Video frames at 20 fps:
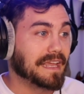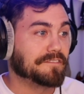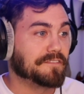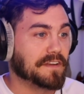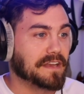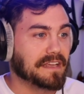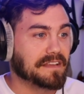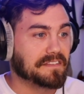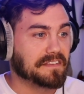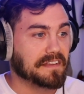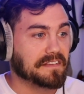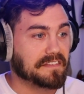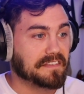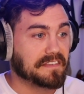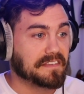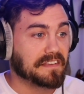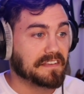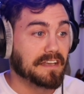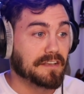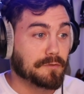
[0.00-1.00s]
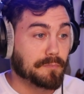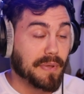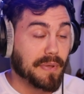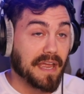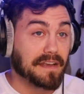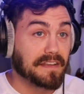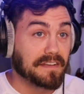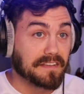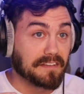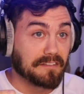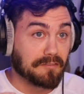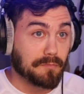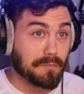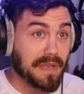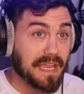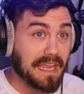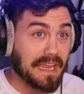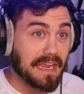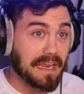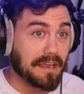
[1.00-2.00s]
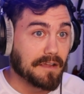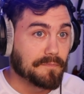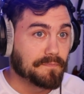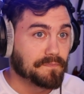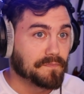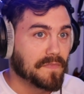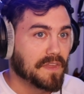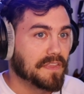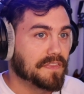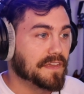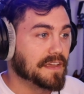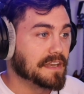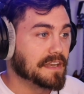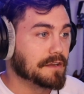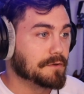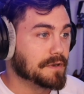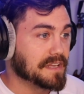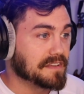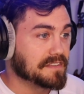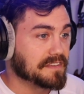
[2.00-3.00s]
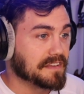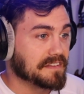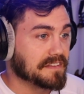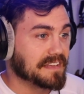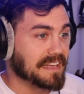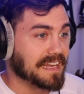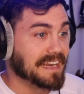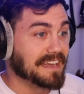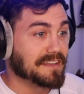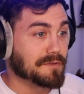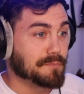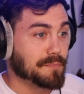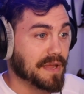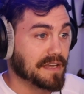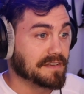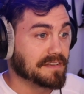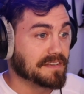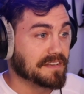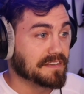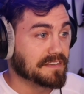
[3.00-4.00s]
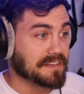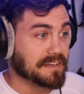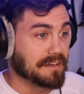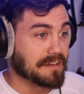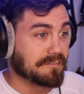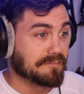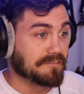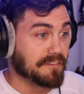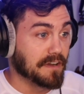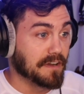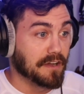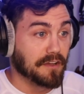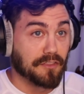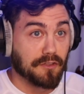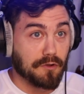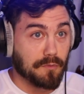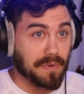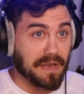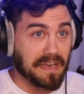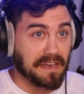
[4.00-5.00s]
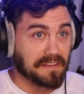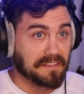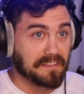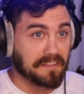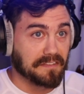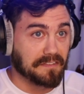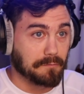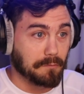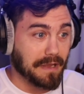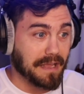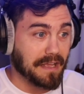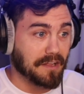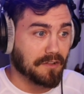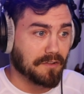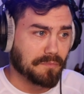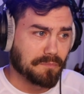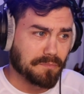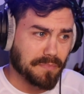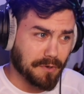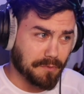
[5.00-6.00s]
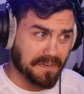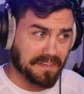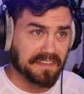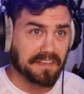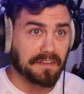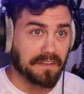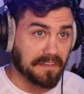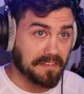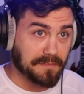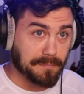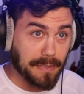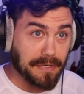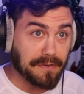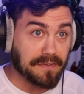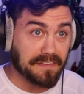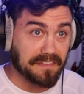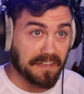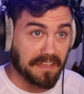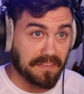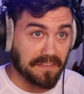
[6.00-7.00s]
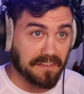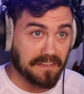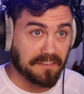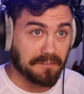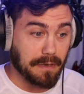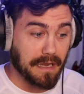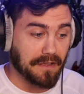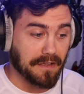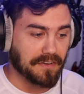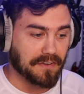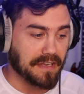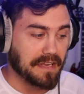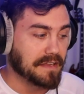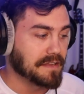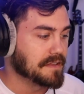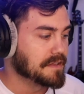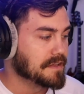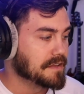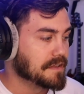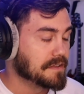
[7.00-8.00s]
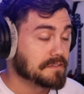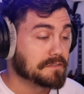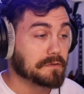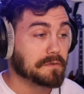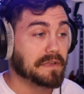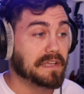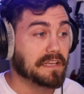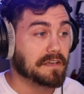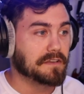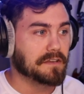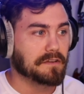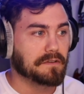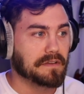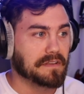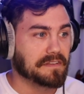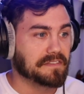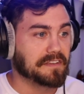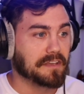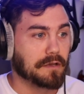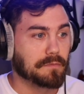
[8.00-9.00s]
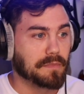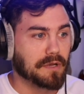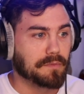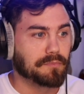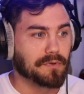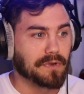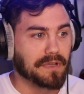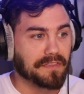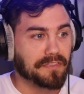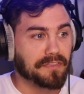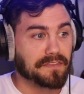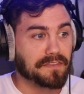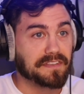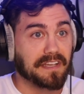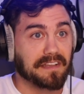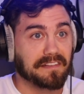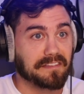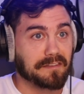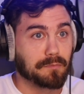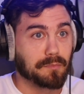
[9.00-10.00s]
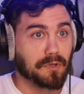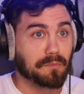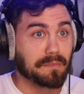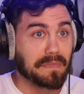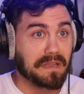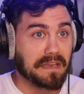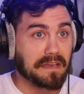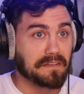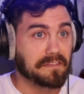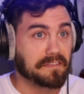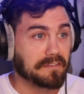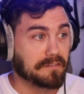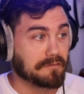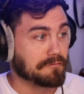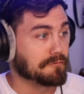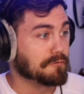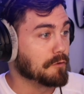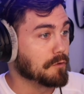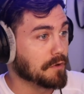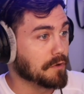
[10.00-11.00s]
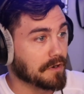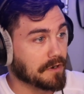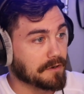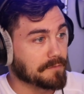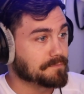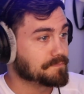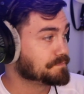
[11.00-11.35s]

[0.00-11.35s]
if it exists independent of me, then it would exist independent of other beings as well, but we're still experiencing this reality. So what we can do is come up with testable means for